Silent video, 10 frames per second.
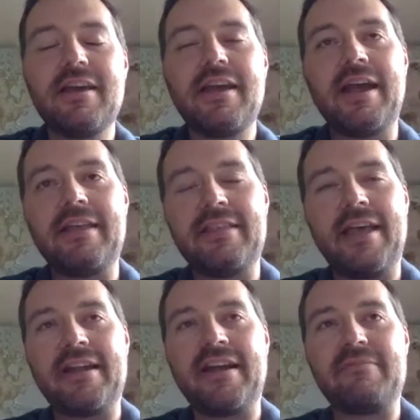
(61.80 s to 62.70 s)
and
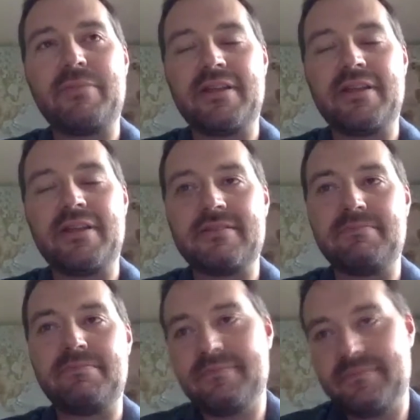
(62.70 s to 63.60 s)
then I've been
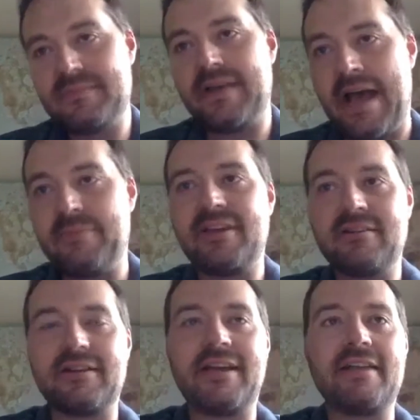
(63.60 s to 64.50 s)
at
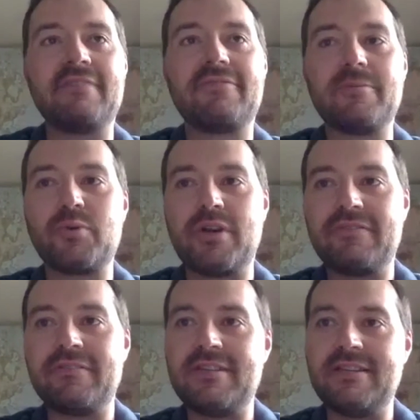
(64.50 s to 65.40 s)
McGill again from
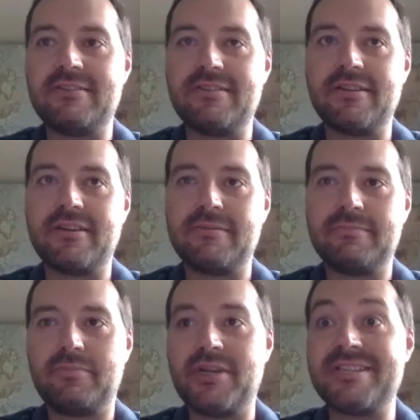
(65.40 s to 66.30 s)
2015 to the
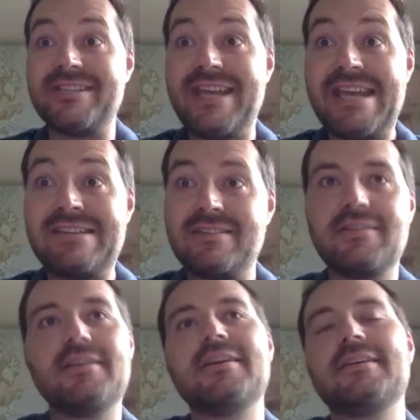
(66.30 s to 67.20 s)
present date,
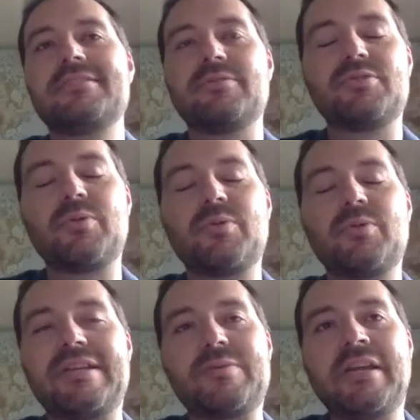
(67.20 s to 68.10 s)
so 2020.
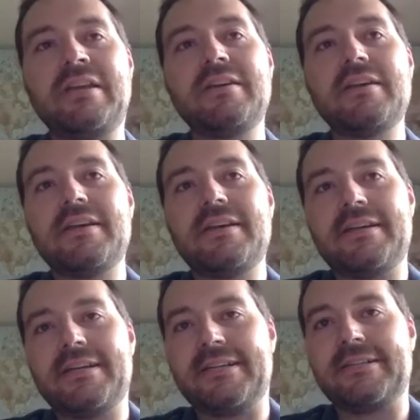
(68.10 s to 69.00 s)
Okay.
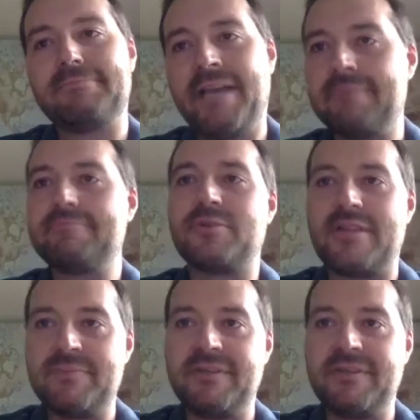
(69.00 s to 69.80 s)
Yeah, so that's me.